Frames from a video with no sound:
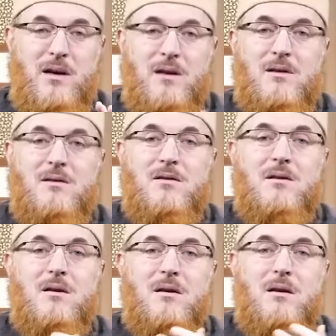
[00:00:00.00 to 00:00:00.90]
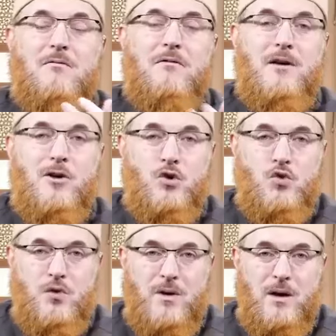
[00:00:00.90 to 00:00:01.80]
It's emphatic
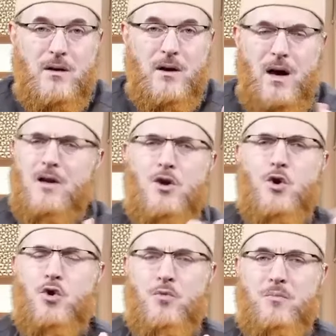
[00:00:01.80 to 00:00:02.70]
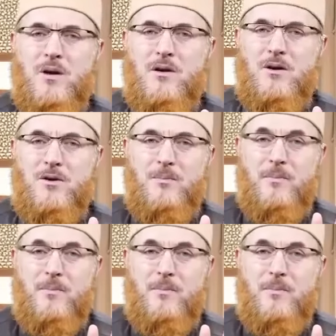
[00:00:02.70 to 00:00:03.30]
sunnah, highly recommended.